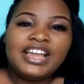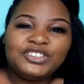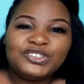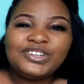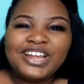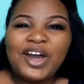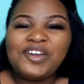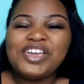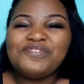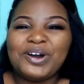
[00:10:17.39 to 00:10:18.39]
So
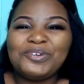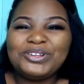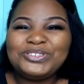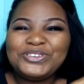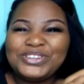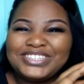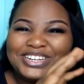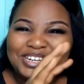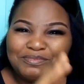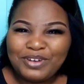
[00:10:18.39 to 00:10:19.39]
now, if I want to use
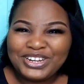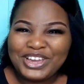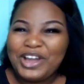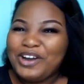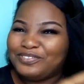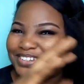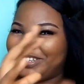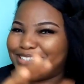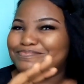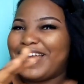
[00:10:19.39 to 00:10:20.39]
a mnemonic for
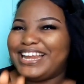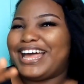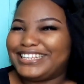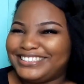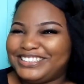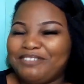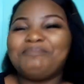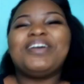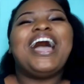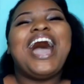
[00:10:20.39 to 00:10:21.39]
this, my last tip,
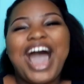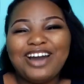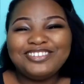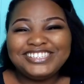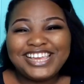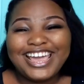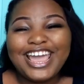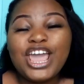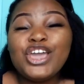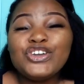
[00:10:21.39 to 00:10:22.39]
I would
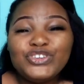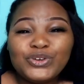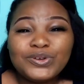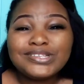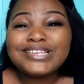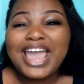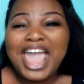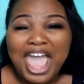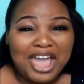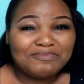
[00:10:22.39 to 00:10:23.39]
say use
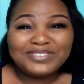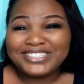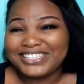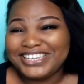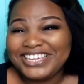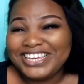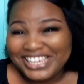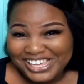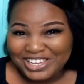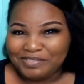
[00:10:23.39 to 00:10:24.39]

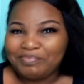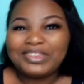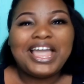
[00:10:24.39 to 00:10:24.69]
MCE.